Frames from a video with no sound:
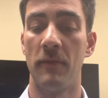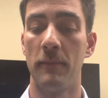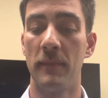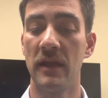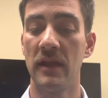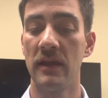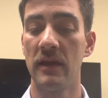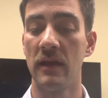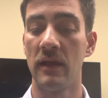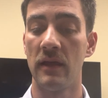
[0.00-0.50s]

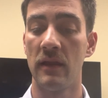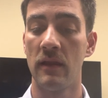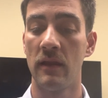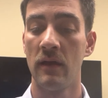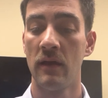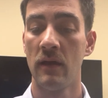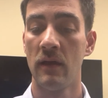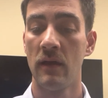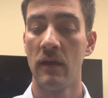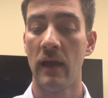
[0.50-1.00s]
median
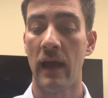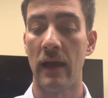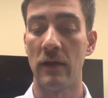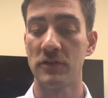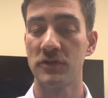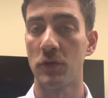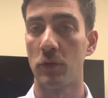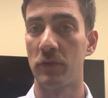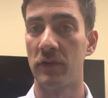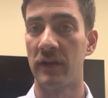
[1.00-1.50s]

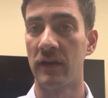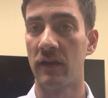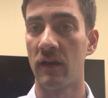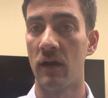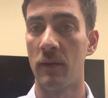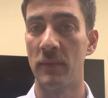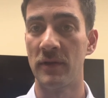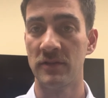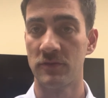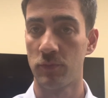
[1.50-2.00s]
household
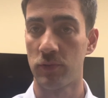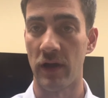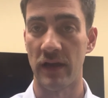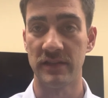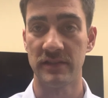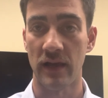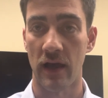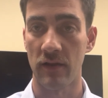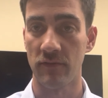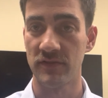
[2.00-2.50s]
income is
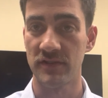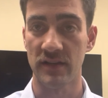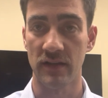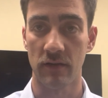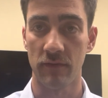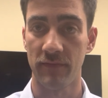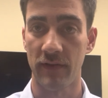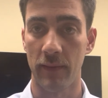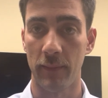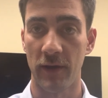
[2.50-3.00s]
priced out of a
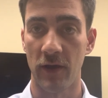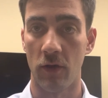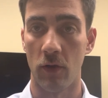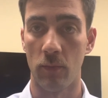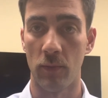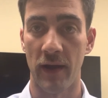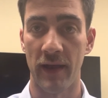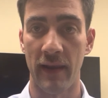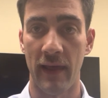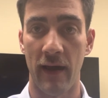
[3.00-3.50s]
single-family home
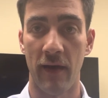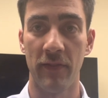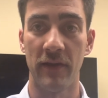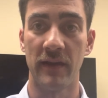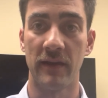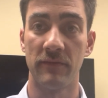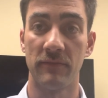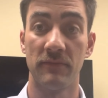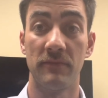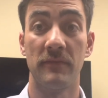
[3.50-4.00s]
right now.
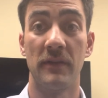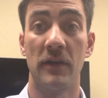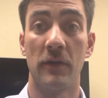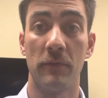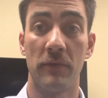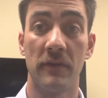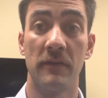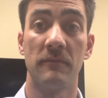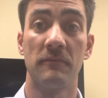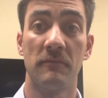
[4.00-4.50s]
The
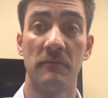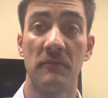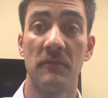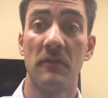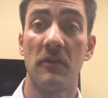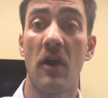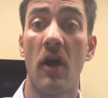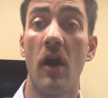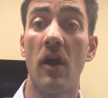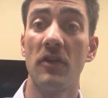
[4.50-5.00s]

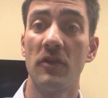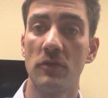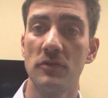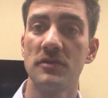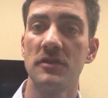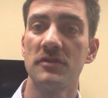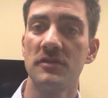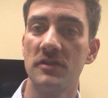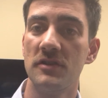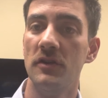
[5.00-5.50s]
condos
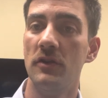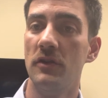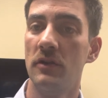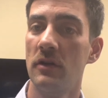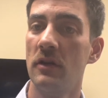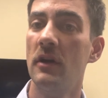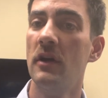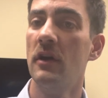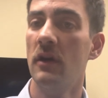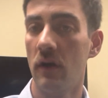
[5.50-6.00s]
are
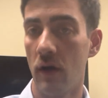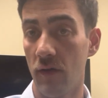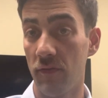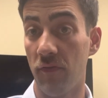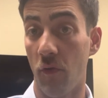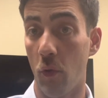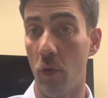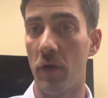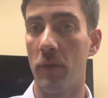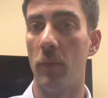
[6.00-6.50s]
still
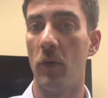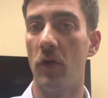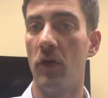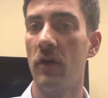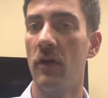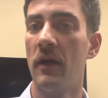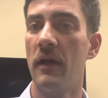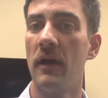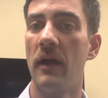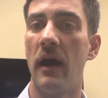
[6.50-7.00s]

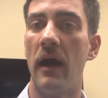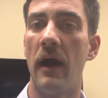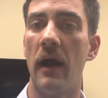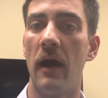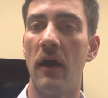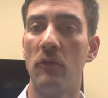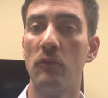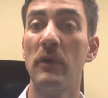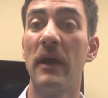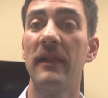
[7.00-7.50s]
affordable,
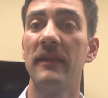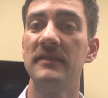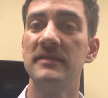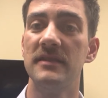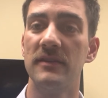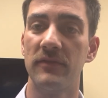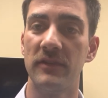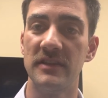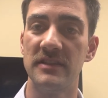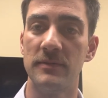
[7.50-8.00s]

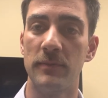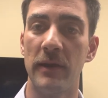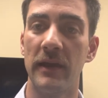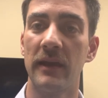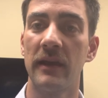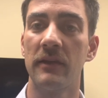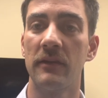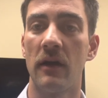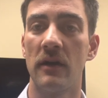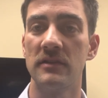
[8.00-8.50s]
relatively
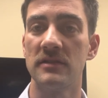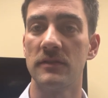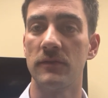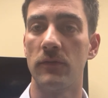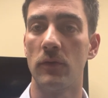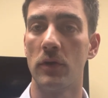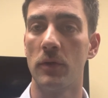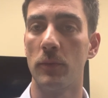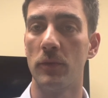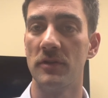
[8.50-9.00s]
speaking, not as
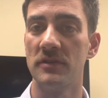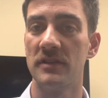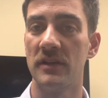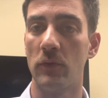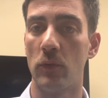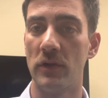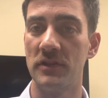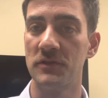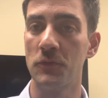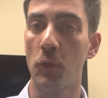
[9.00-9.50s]
affordable as they
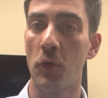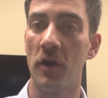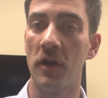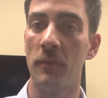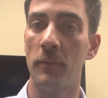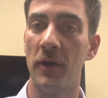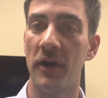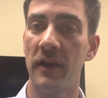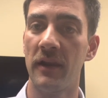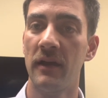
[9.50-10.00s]
once were,
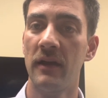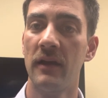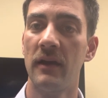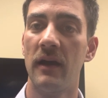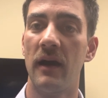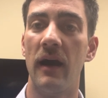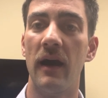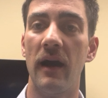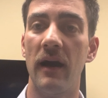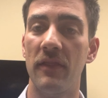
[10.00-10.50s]
but
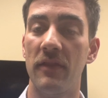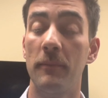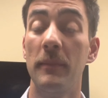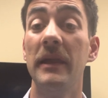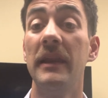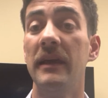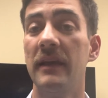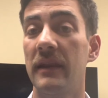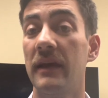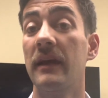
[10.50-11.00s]
the
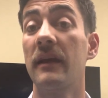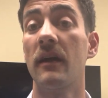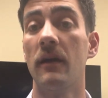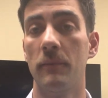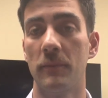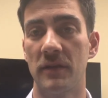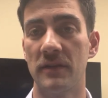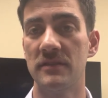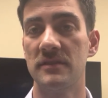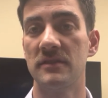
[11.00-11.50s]
median
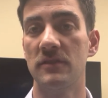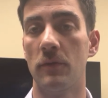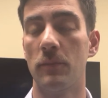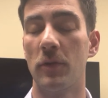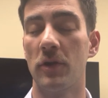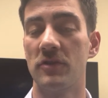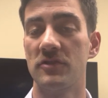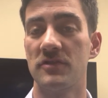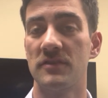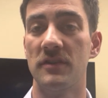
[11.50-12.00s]
income can still
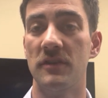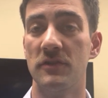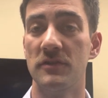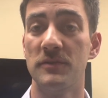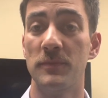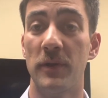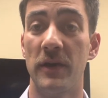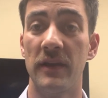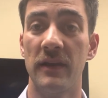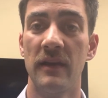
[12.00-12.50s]
purchase those.
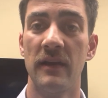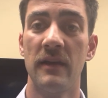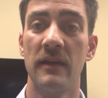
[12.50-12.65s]
But,